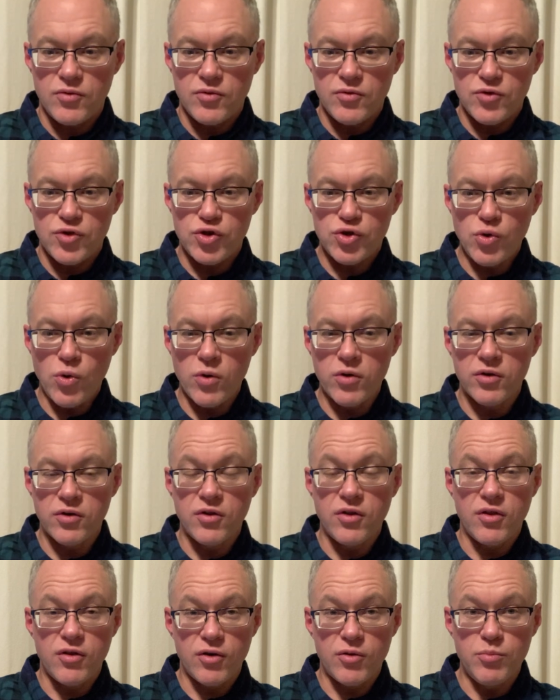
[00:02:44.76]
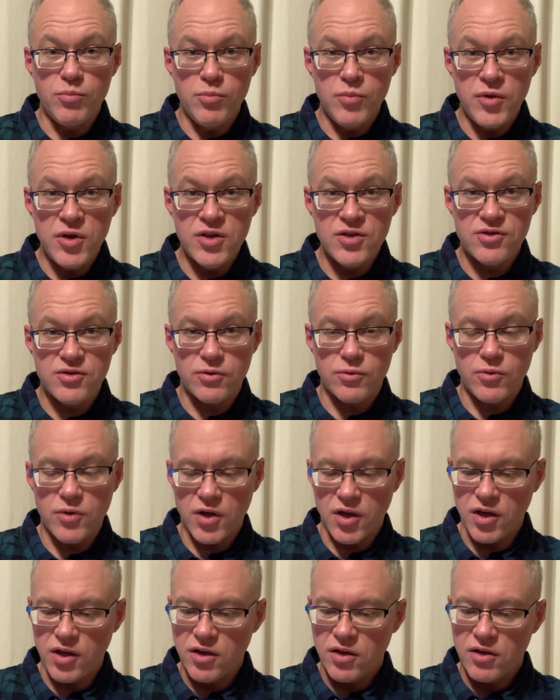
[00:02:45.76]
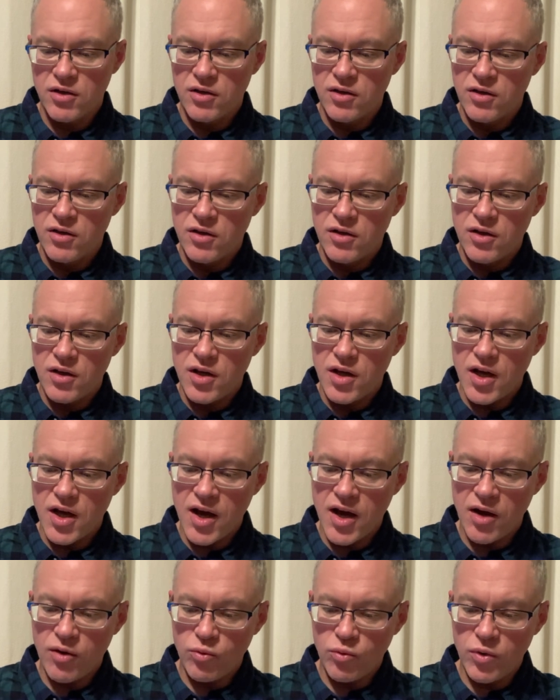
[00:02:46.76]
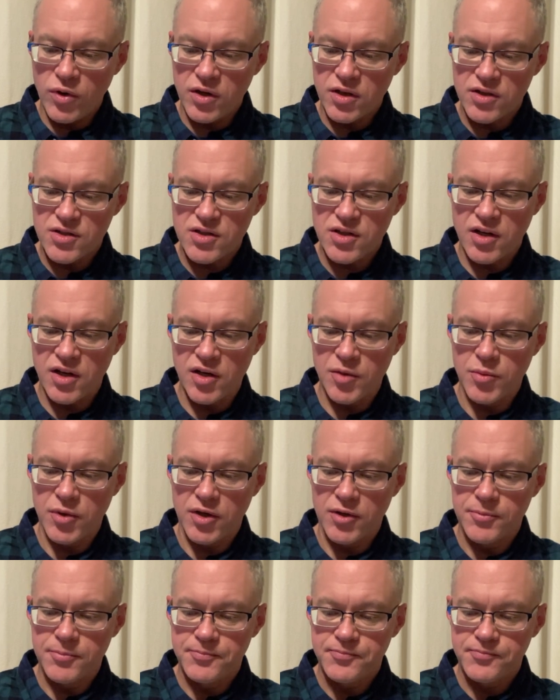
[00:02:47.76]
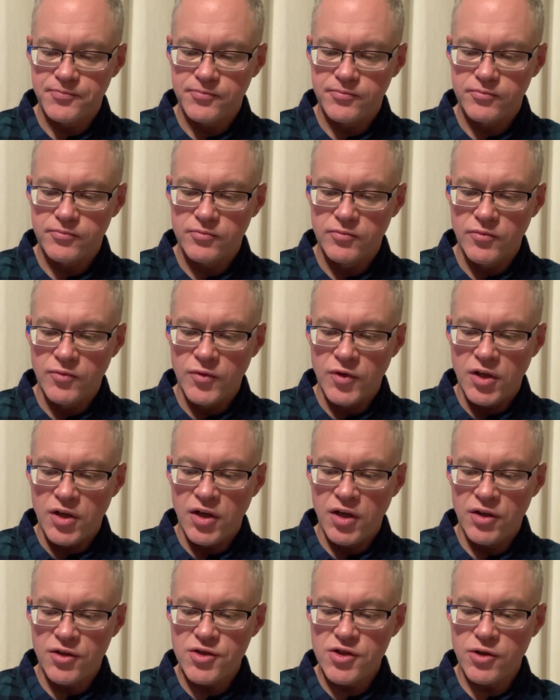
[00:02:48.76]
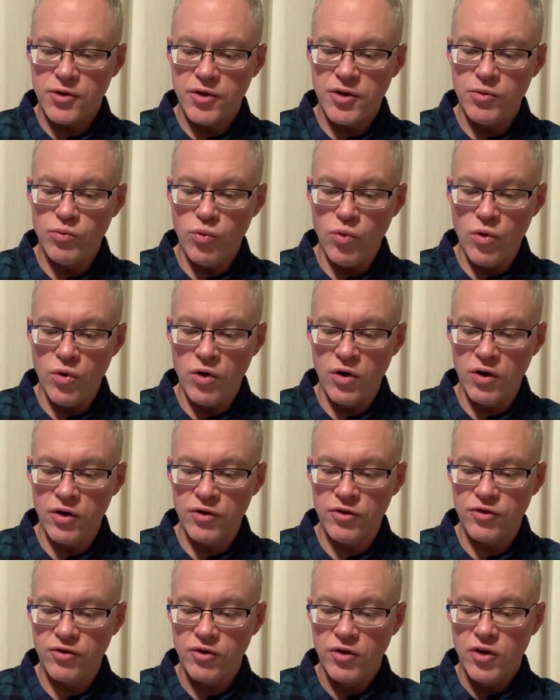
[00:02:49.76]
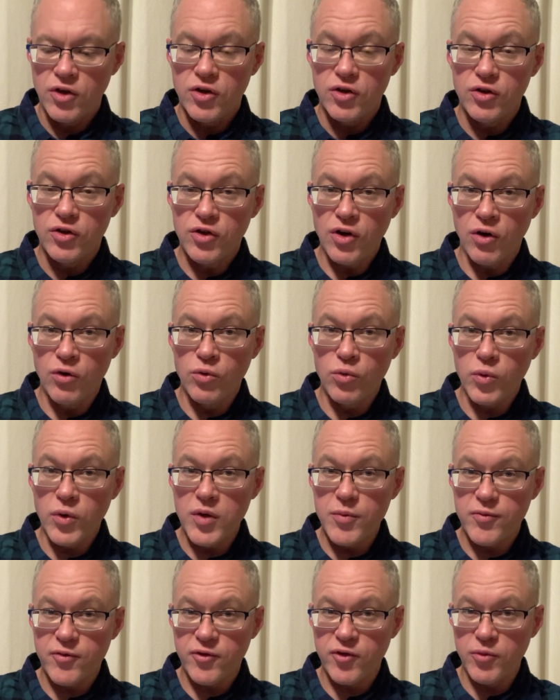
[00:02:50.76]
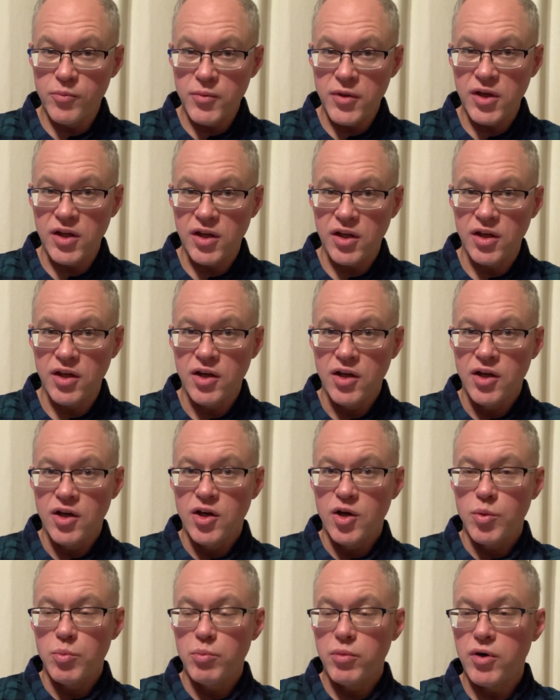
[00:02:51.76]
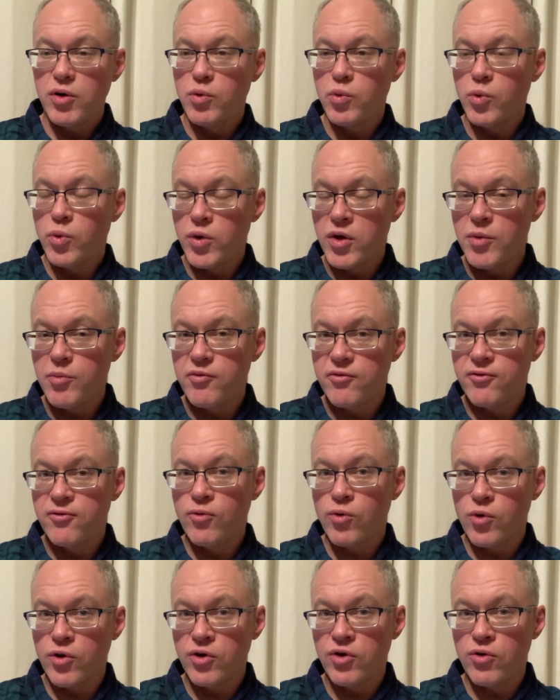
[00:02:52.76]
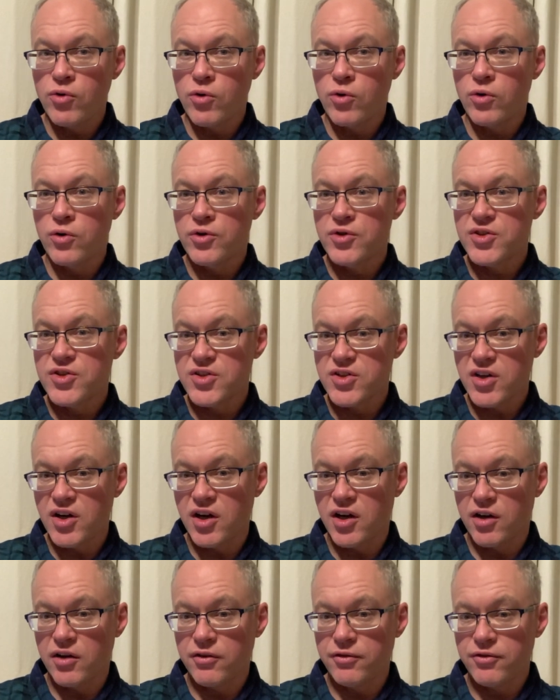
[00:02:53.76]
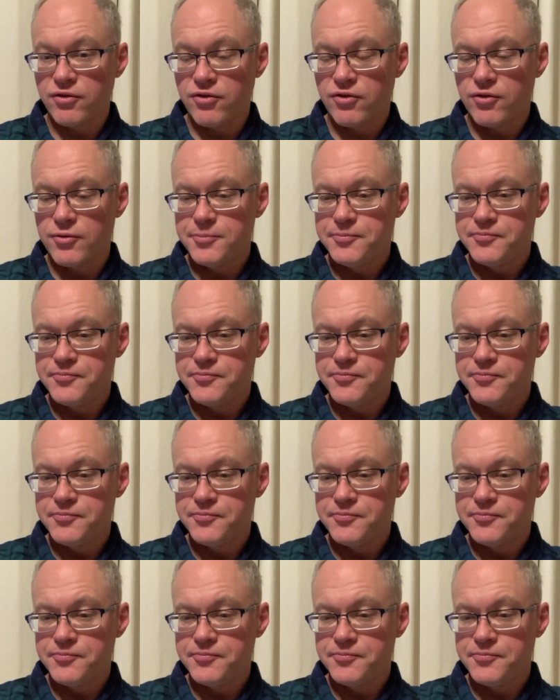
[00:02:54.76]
shorten their misery at what is coming. And so he warns, don't weep for me, but weep for yourselves.